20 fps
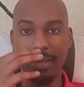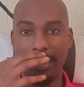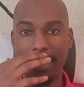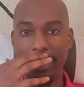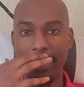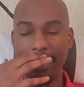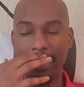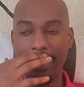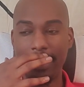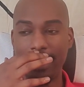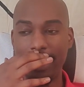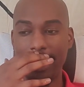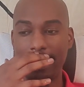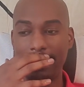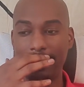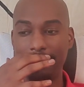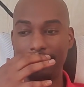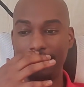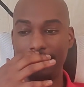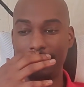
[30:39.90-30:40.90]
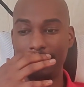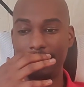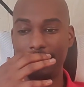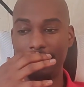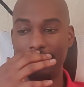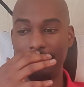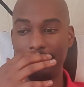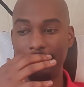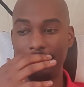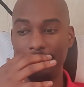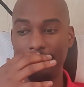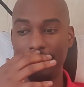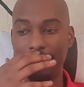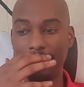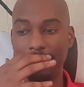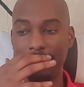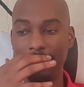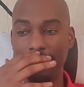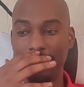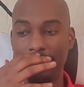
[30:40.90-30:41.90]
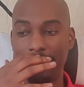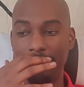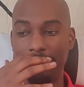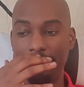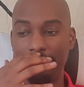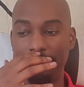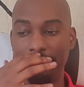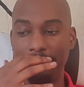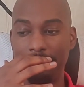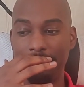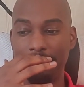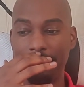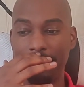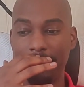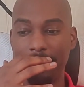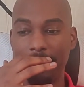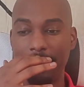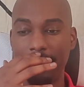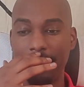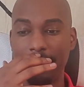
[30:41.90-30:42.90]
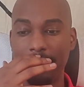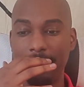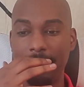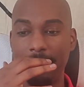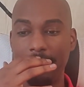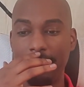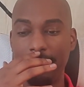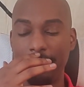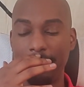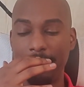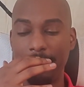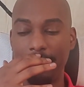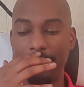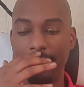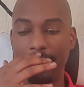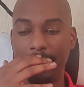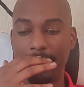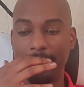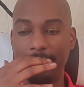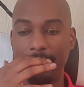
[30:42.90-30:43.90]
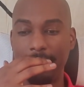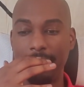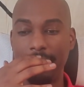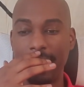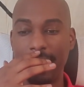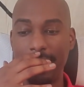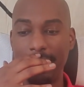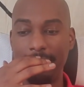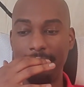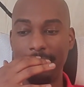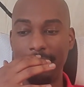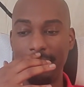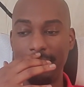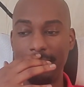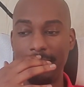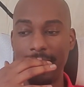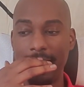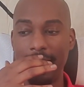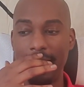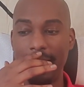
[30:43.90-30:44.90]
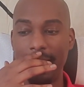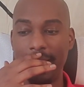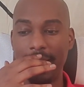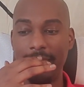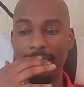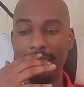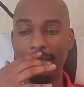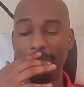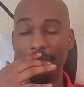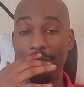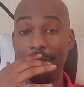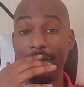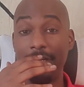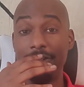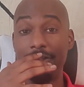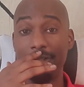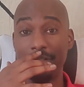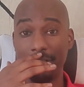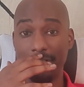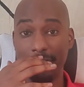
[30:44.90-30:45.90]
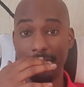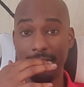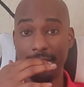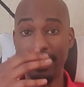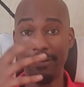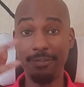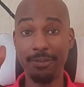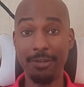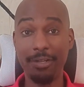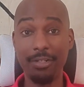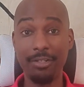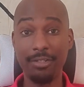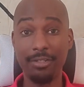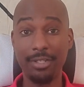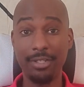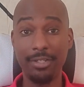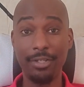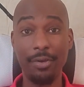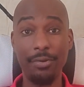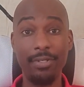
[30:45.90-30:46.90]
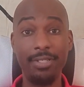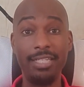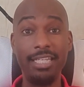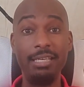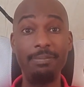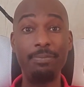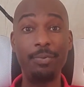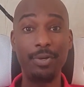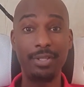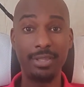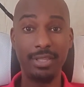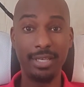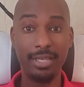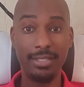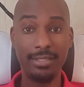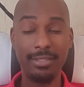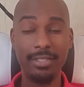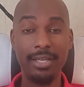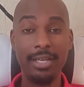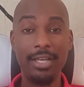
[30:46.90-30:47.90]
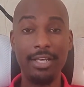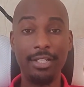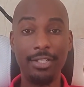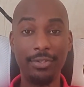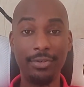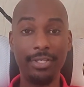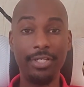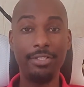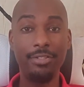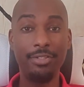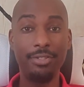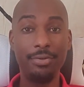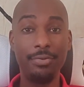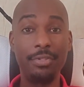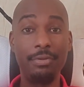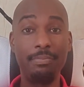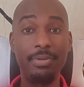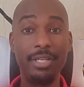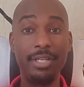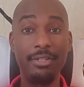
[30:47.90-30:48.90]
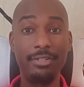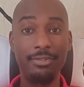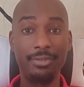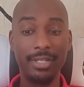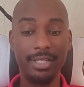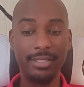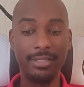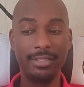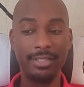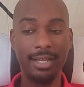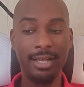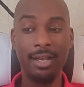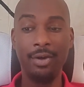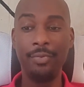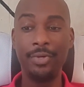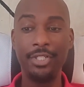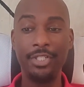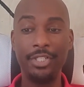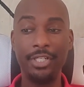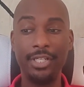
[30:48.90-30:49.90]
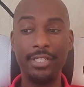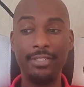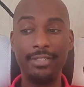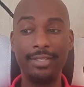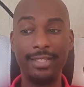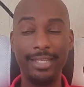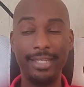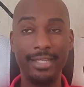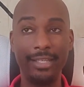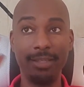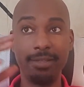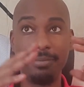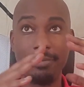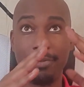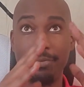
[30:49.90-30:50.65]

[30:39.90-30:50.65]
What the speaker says: He has some good stuff on the talismans. And if you're interested to go deep with this, look into the Picatrix, which is the